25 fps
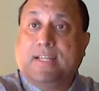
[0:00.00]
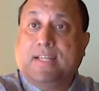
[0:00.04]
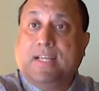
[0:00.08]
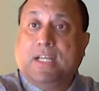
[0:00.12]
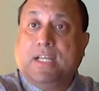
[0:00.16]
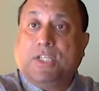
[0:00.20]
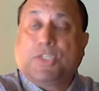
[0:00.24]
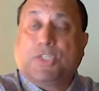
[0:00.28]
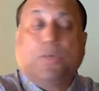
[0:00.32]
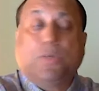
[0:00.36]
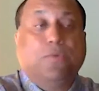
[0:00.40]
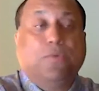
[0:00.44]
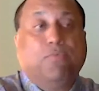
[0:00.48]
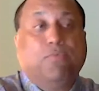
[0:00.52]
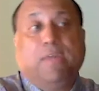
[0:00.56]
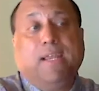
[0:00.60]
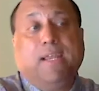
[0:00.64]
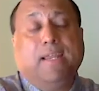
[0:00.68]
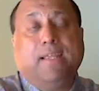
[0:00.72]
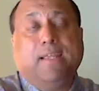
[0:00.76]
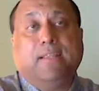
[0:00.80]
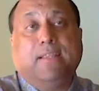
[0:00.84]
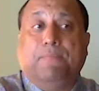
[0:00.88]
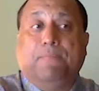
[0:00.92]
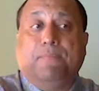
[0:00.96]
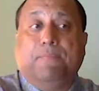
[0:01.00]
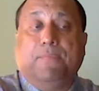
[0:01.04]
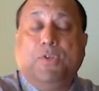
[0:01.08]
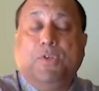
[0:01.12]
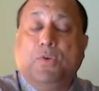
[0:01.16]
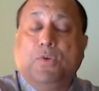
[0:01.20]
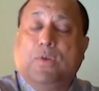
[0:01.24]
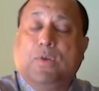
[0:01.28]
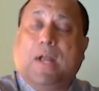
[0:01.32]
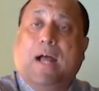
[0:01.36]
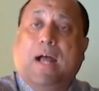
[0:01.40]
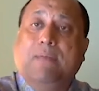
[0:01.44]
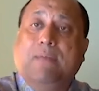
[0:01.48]
So really,
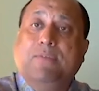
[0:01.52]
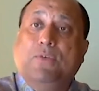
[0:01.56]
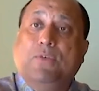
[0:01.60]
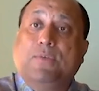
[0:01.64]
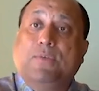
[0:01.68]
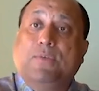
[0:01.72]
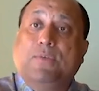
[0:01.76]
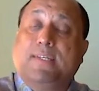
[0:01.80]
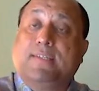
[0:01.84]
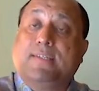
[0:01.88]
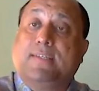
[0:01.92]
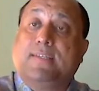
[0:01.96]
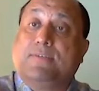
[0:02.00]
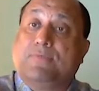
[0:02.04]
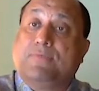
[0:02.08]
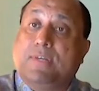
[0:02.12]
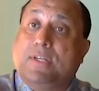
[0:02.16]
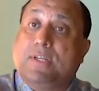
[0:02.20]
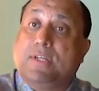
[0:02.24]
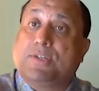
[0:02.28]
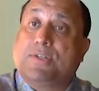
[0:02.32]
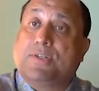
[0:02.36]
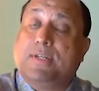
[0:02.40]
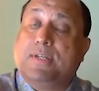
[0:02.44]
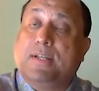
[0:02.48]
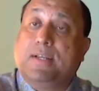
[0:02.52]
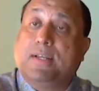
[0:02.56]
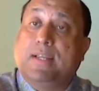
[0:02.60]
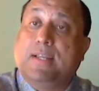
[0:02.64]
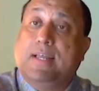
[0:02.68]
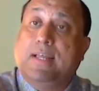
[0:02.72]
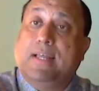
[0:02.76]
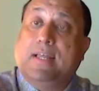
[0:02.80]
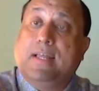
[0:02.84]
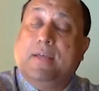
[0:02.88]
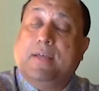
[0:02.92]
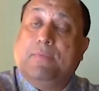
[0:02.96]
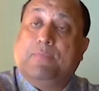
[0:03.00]
NuCalm uses the traditional
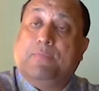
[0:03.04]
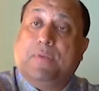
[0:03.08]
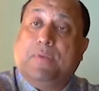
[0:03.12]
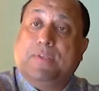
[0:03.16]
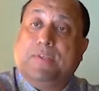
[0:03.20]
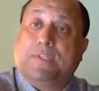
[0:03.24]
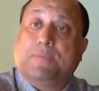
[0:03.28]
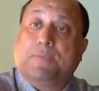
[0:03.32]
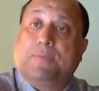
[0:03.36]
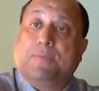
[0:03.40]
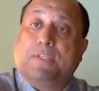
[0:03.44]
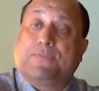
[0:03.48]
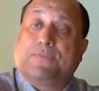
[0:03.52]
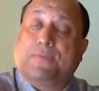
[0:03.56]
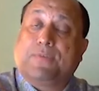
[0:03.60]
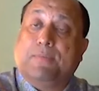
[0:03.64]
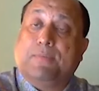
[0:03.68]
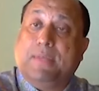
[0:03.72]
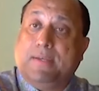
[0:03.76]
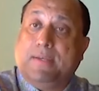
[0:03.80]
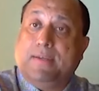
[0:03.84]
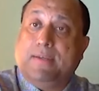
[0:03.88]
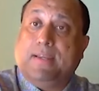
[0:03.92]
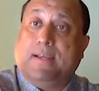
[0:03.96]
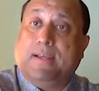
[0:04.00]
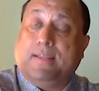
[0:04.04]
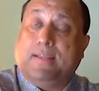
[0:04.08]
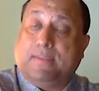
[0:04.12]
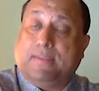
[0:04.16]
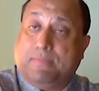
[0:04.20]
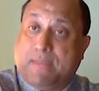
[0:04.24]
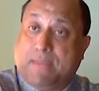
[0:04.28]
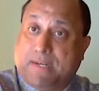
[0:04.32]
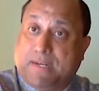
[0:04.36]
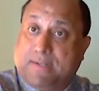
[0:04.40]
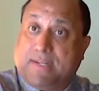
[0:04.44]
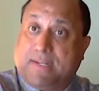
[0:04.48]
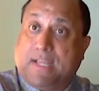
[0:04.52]
principles from India, the
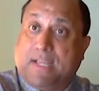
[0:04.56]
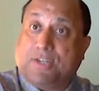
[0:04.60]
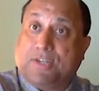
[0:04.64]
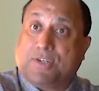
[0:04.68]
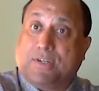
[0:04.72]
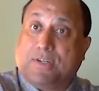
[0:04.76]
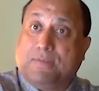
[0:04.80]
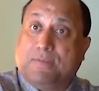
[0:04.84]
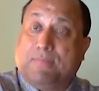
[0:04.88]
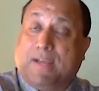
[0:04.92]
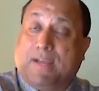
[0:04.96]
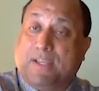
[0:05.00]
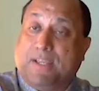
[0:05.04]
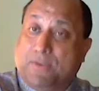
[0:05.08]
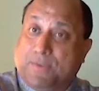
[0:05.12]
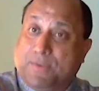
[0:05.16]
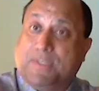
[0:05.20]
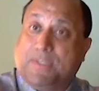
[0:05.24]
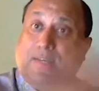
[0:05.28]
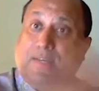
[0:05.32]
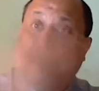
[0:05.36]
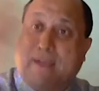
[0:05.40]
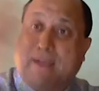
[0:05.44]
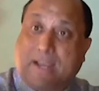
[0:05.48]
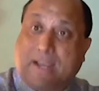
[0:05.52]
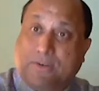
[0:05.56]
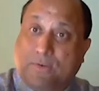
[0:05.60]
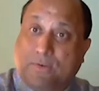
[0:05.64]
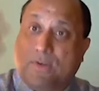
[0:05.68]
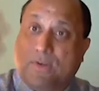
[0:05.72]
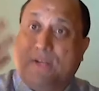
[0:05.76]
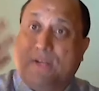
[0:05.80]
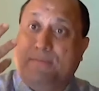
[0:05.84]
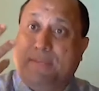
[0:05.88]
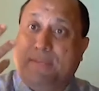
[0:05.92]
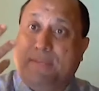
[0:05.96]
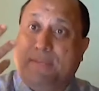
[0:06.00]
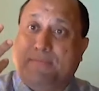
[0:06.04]
meditation, by using binaural
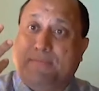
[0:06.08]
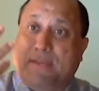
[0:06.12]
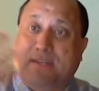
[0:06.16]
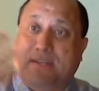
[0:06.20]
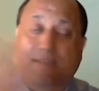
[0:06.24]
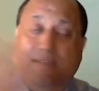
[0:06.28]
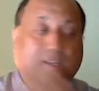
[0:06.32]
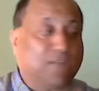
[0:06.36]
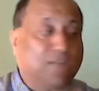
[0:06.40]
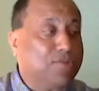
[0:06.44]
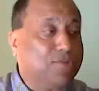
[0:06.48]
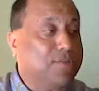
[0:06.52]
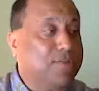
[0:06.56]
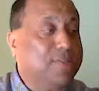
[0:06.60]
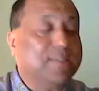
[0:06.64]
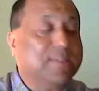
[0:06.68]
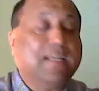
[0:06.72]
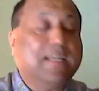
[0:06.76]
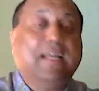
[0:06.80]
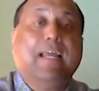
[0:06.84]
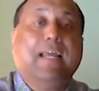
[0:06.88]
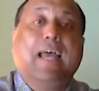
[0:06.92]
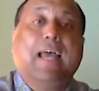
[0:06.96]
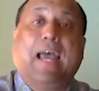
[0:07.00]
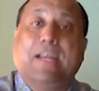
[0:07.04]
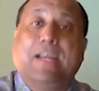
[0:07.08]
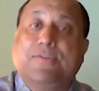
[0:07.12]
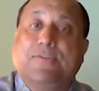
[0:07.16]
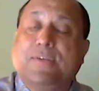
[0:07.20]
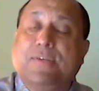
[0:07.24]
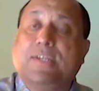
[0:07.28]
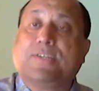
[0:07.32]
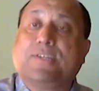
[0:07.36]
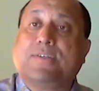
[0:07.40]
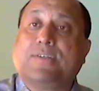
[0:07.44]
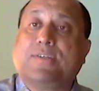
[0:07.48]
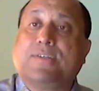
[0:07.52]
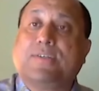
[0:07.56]
beat meditations and
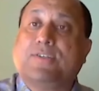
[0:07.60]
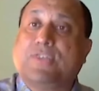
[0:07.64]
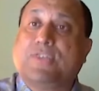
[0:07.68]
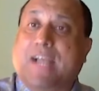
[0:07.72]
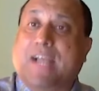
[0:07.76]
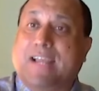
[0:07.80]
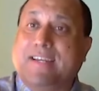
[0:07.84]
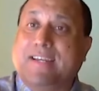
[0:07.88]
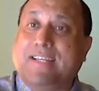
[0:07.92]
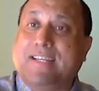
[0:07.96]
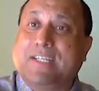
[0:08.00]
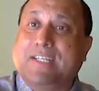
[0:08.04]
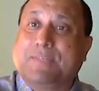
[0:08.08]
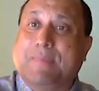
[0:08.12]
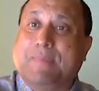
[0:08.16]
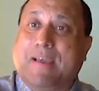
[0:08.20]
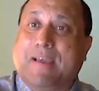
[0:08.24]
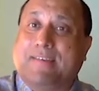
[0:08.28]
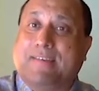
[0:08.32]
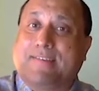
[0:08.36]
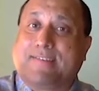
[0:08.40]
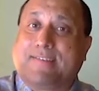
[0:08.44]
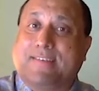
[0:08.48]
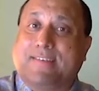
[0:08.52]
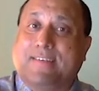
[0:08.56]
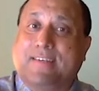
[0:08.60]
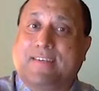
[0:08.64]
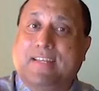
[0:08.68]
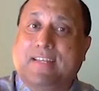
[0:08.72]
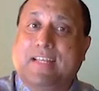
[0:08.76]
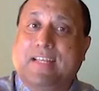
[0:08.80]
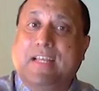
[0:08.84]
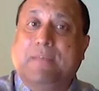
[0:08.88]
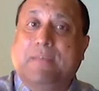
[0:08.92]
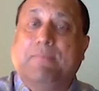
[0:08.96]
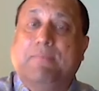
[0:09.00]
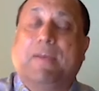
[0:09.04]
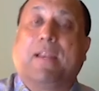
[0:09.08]
traditional Chinese medicine,
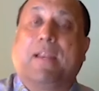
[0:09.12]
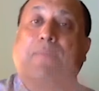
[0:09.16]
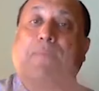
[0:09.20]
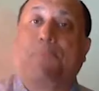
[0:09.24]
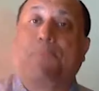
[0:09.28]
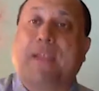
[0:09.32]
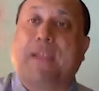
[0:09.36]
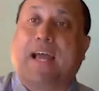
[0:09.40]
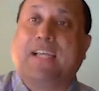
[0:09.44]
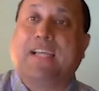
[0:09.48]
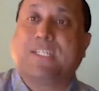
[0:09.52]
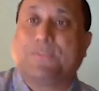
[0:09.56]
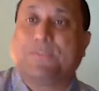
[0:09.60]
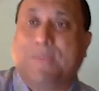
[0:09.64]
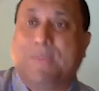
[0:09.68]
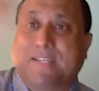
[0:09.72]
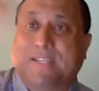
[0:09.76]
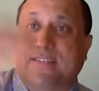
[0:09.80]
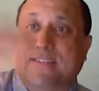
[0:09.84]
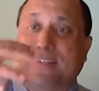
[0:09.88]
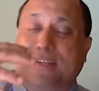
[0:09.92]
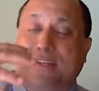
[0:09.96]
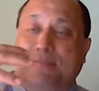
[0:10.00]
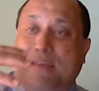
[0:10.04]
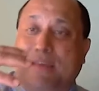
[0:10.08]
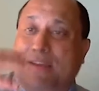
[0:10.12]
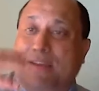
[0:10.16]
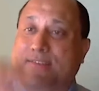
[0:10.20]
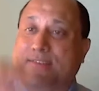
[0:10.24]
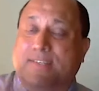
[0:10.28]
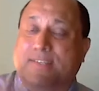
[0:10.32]
but applies Western medicine.